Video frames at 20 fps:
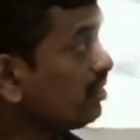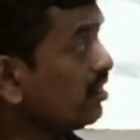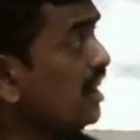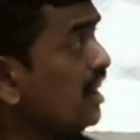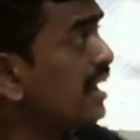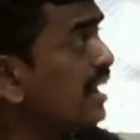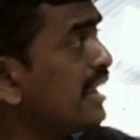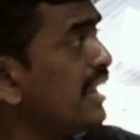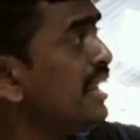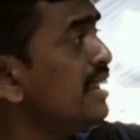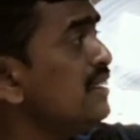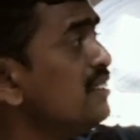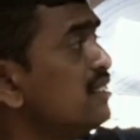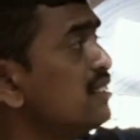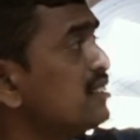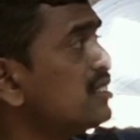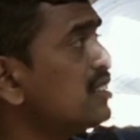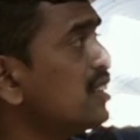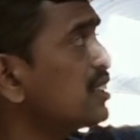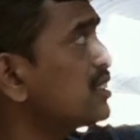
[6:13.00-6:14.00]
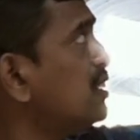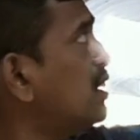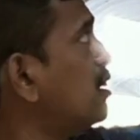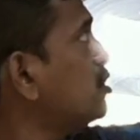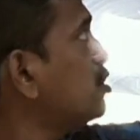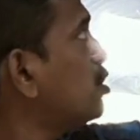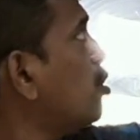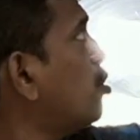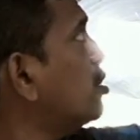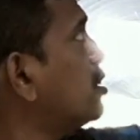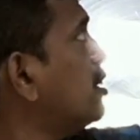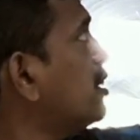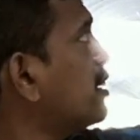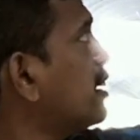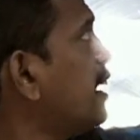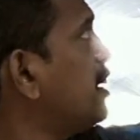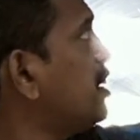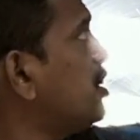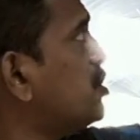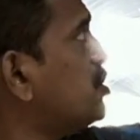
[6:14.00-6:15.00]
Again check out the
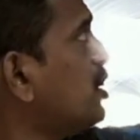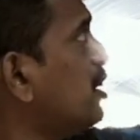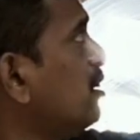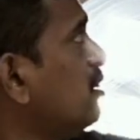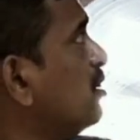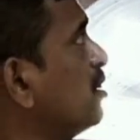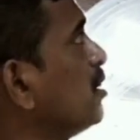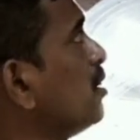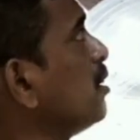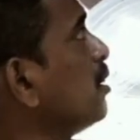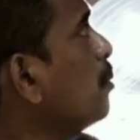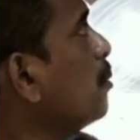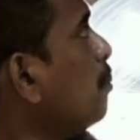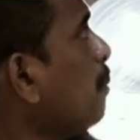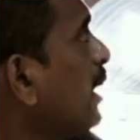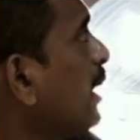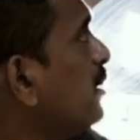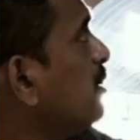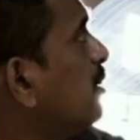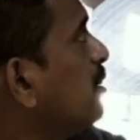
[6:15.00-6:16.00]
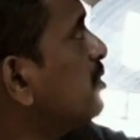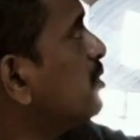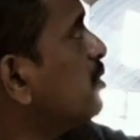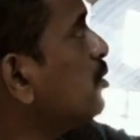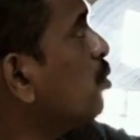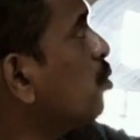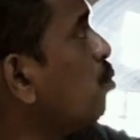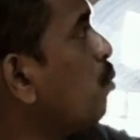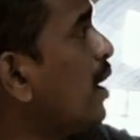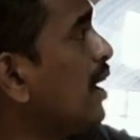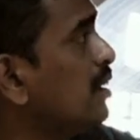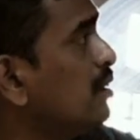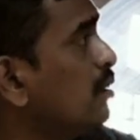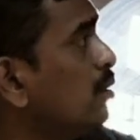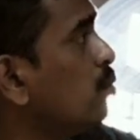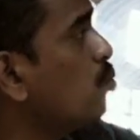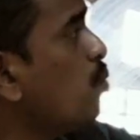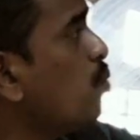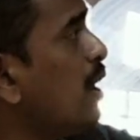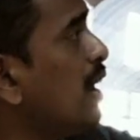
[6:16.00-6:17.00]
condition, minus
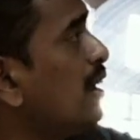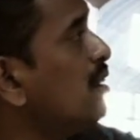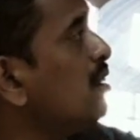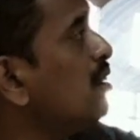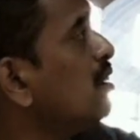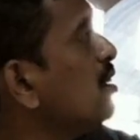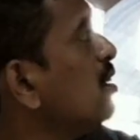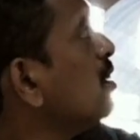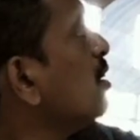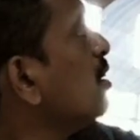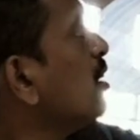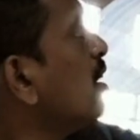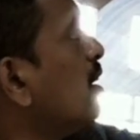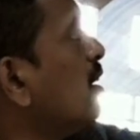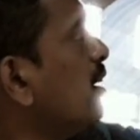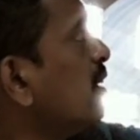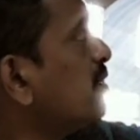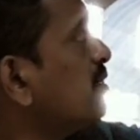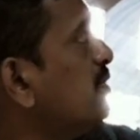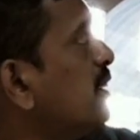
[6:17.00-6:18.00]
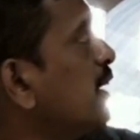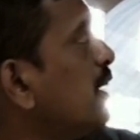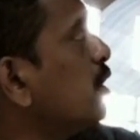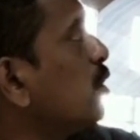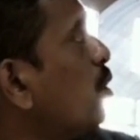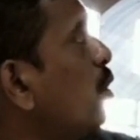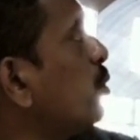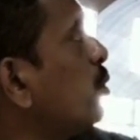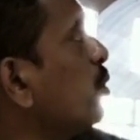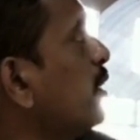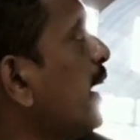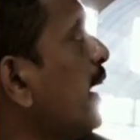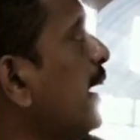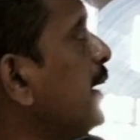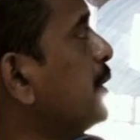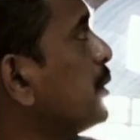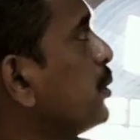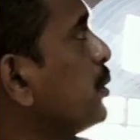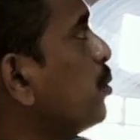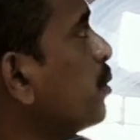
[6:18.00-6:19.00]
1 less than equal to
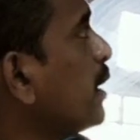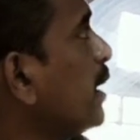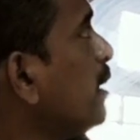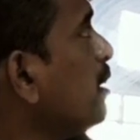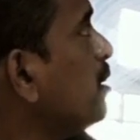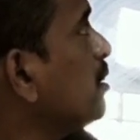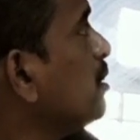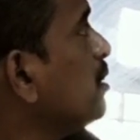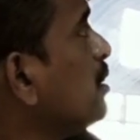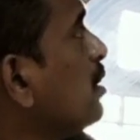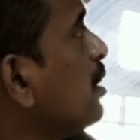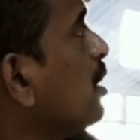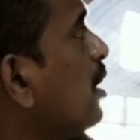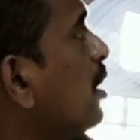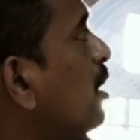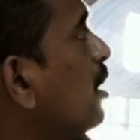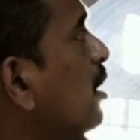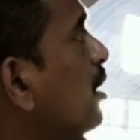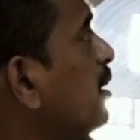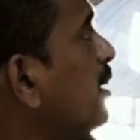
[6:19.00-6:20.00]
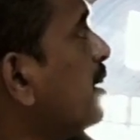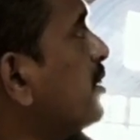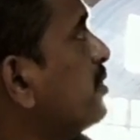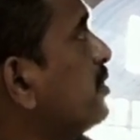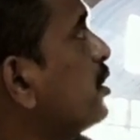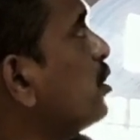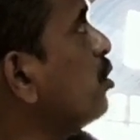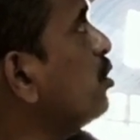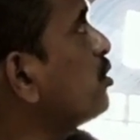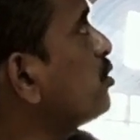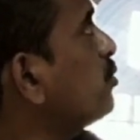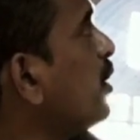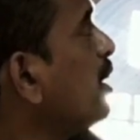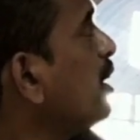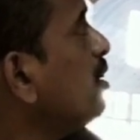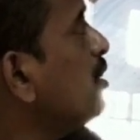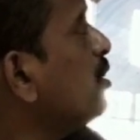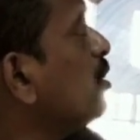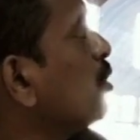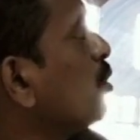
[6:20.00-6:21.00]
8. Okay, x equals
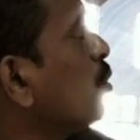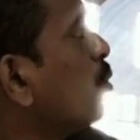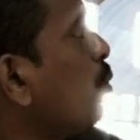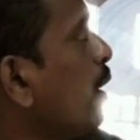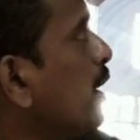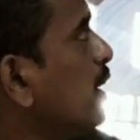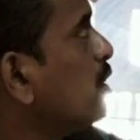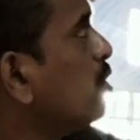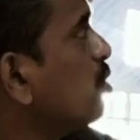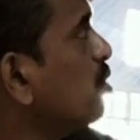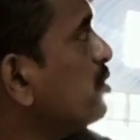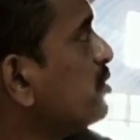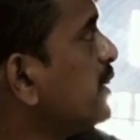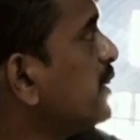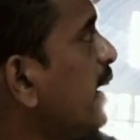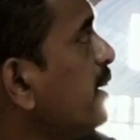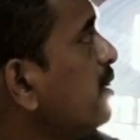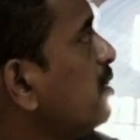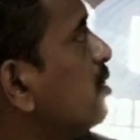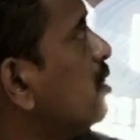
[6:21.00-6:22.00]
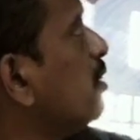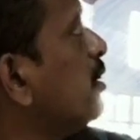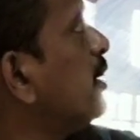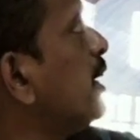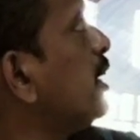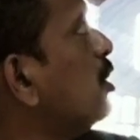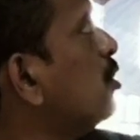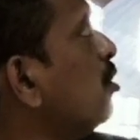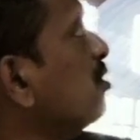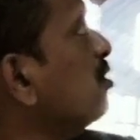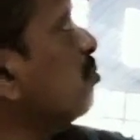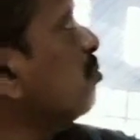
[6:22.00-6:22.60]
1, y equals 8, d equals